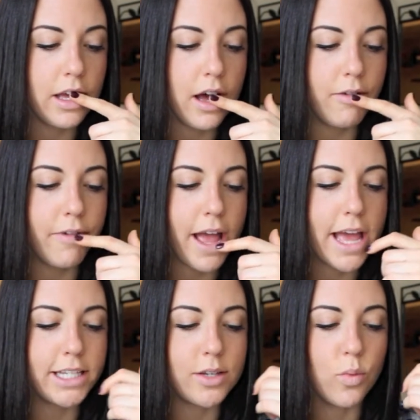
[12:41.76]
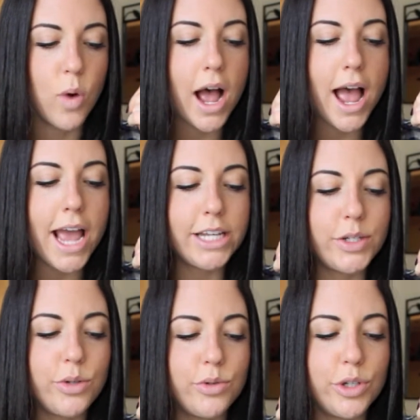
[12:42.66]
Alright, why
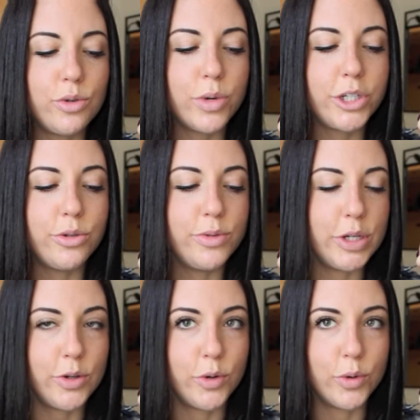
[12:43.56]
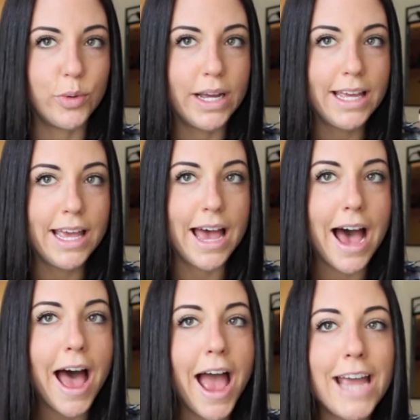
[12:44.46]
do you do what you do?
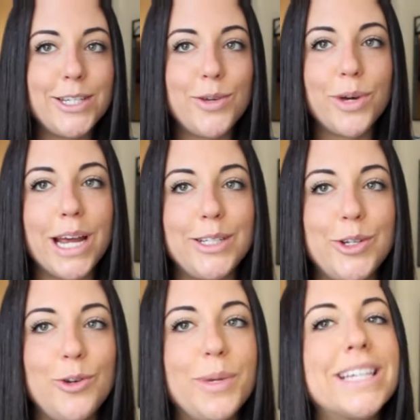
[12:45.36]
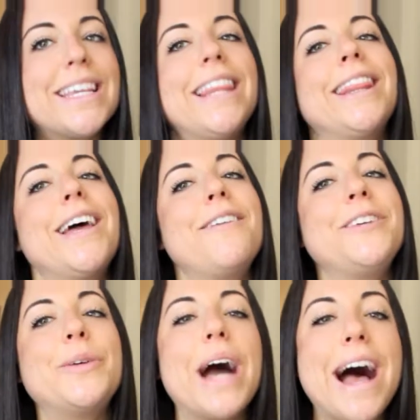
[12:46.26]
I do what I do because I love
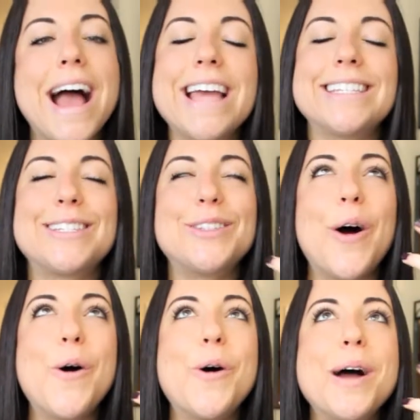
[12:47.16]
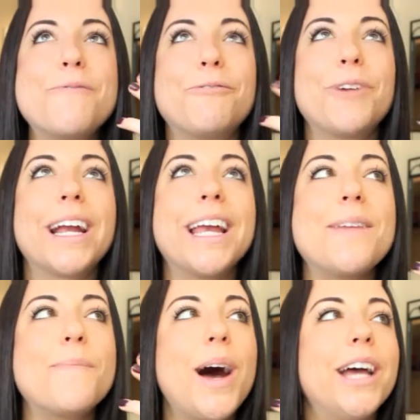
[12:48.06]
you guys so
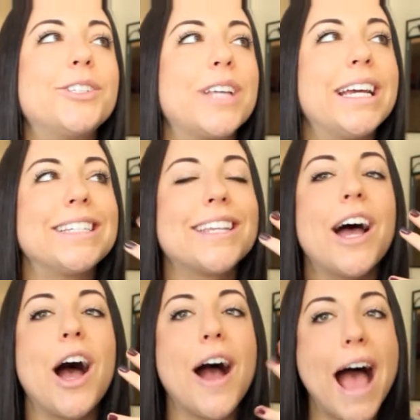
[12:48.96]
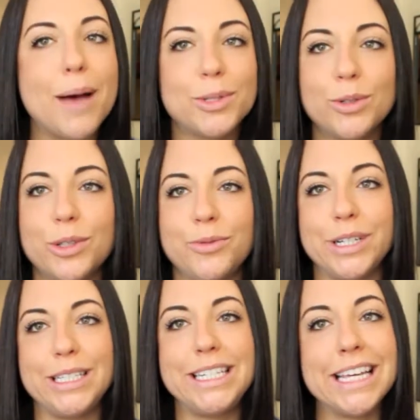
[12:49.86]
freaking much. Like, it's absolutely
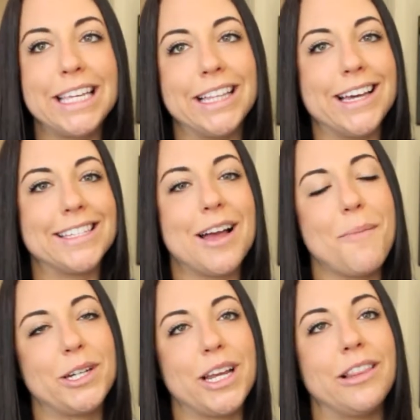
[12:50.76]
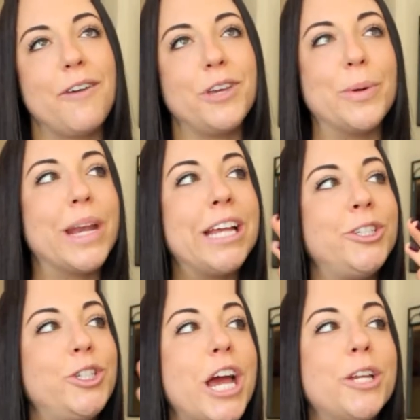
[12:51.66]
ridiculous how much I love you, and I
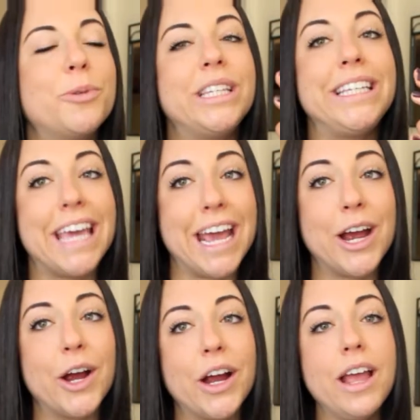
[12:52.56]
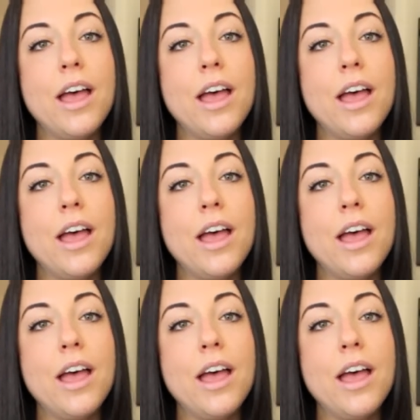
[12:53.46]
genuinely care